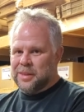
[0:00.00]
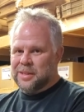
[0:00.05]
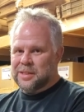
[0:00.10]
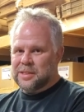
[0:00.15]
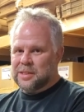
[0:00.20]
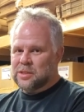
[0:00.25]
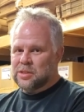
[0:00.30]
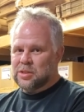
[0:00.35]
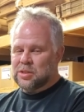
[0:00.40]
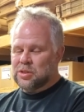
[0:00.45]

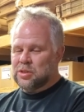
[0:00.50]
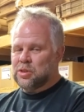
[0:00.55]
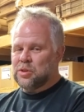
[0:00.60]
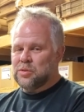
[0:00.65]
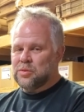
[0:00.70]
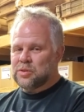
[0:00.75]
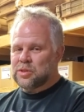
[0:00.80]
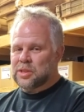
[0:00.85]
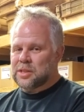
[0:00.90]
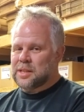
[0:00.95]
this is
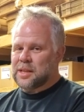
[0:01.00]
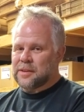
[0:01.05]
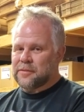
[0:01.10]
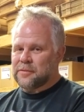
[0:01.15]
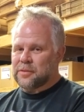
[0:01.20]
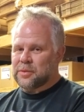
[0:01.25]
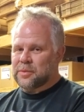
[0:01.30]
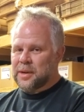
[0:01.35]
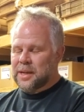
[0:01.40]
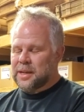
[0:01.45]
too stiff
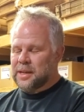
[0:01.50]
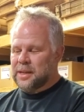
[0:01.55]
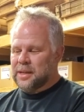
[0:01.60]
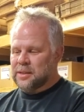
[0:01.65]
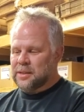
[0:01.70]
already.